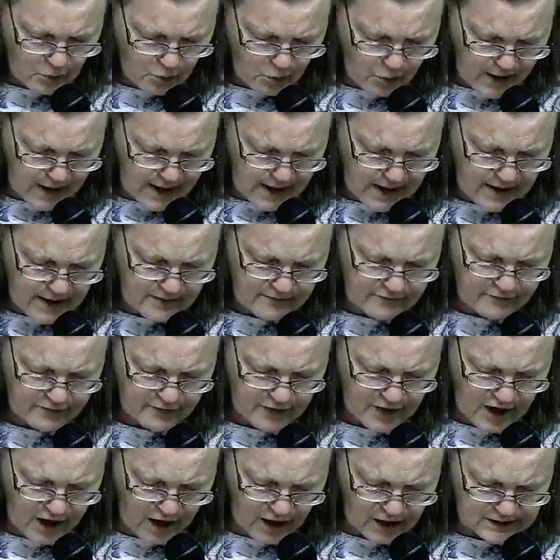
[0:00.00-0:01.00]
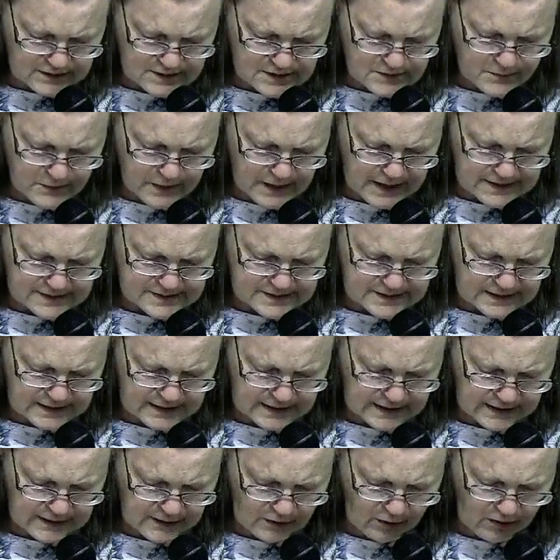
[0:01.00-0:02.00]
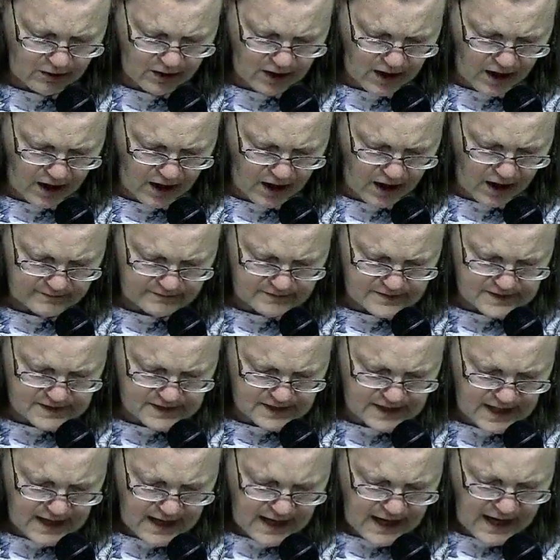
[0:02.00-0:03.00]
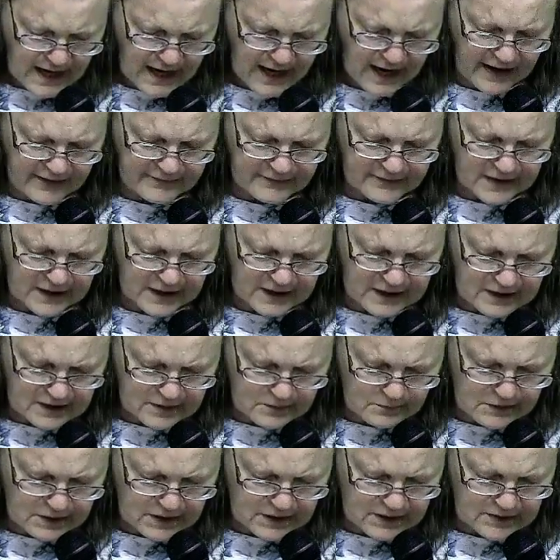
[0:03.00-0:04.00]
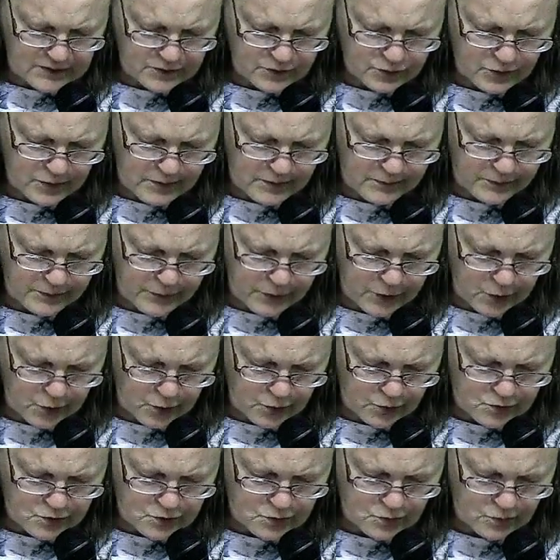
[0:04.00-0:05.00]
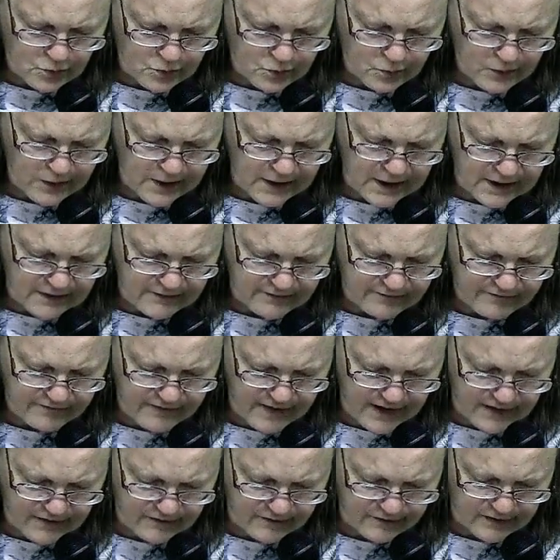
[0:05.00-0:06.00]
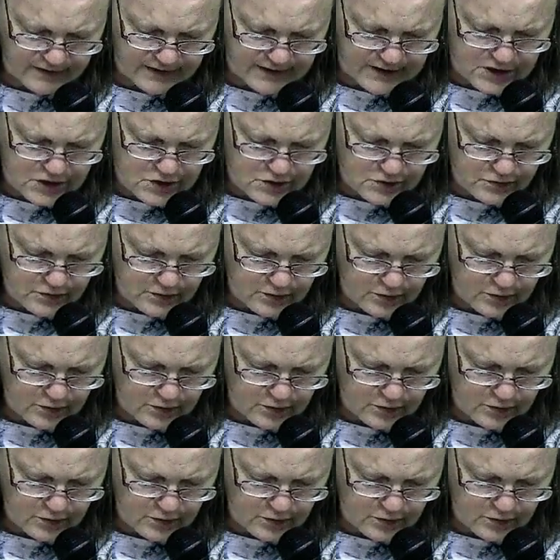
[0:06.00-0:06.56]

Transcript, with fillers: way for God's blessing in our lives, and the enemy is rebuked when we give faithfully to the